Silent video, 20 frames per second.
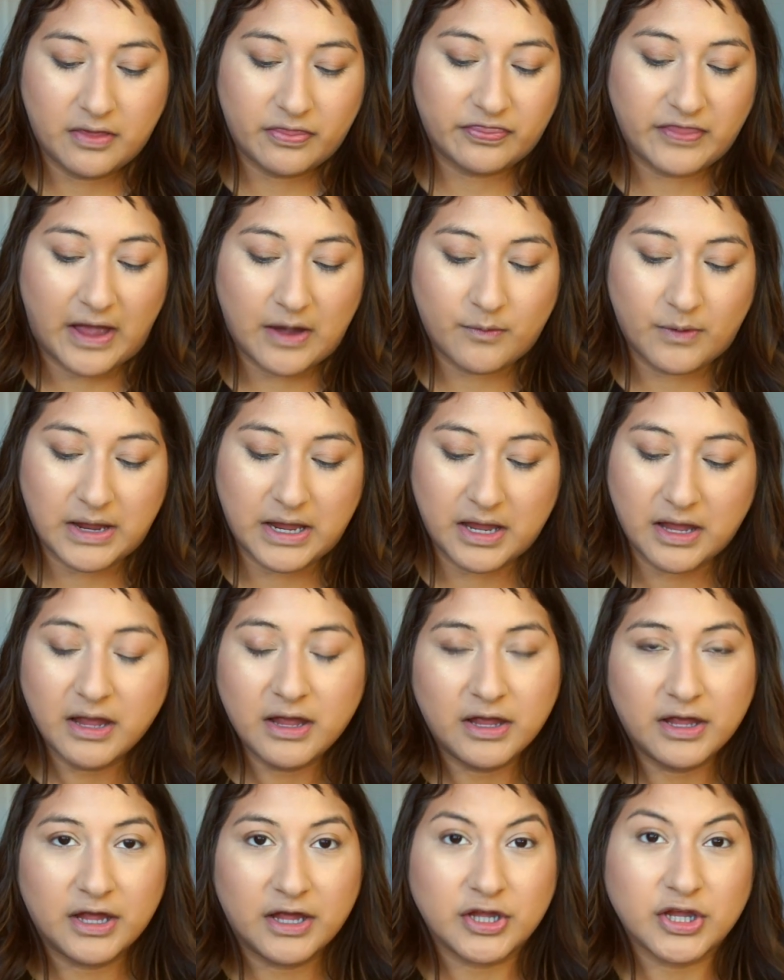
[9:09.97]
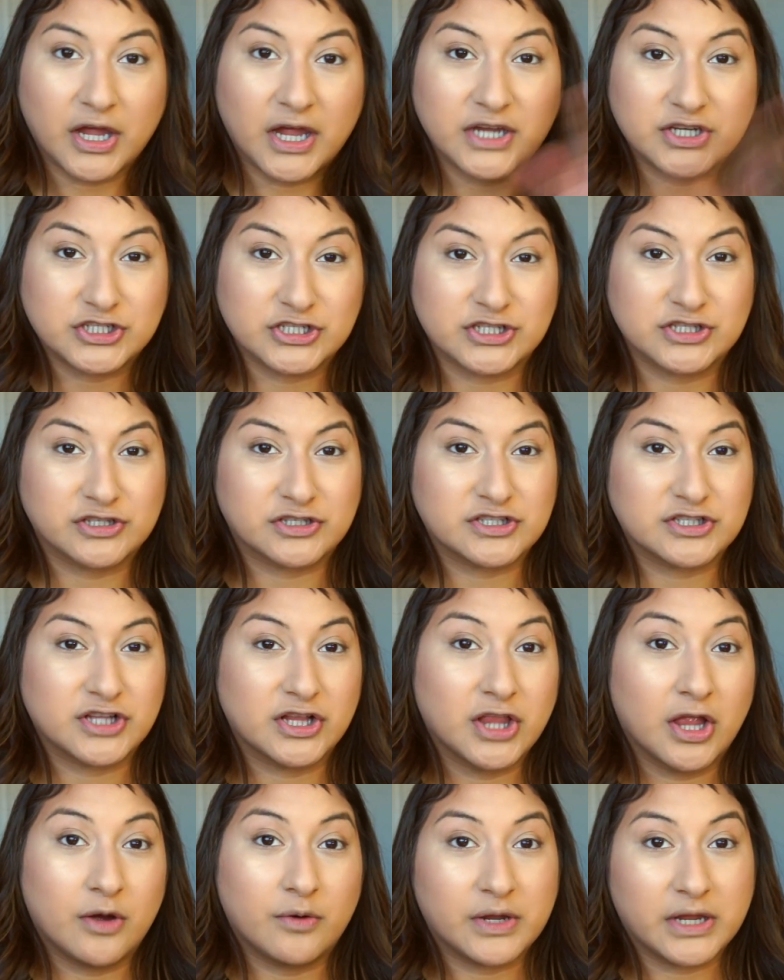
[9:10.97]
That way it just looks
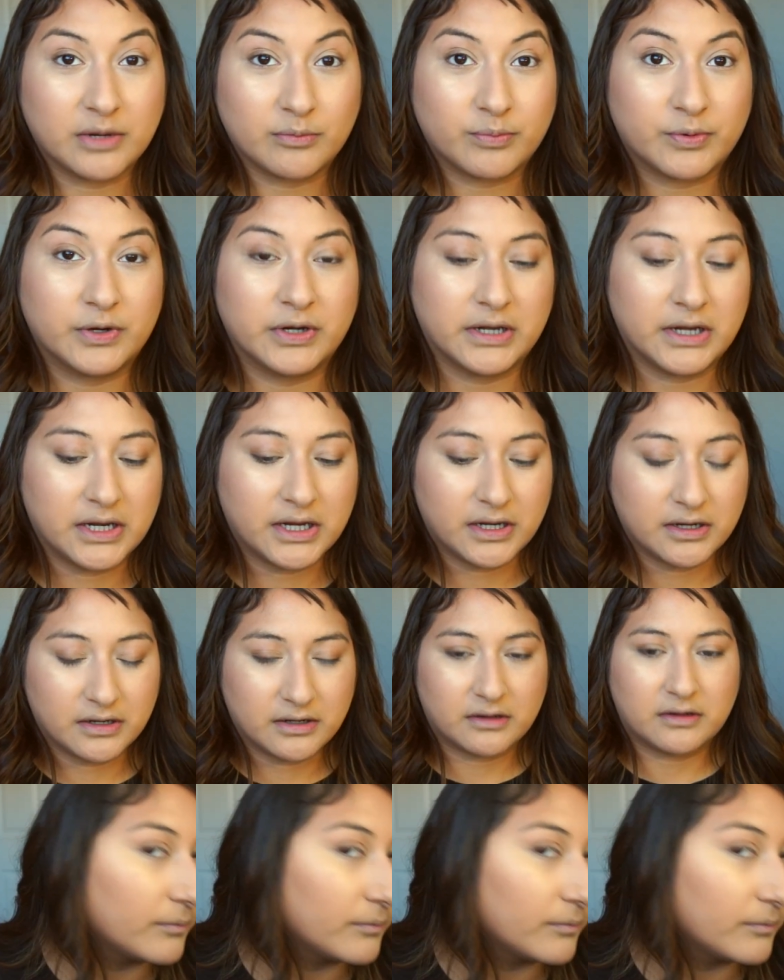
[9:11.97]
glowy and pretty.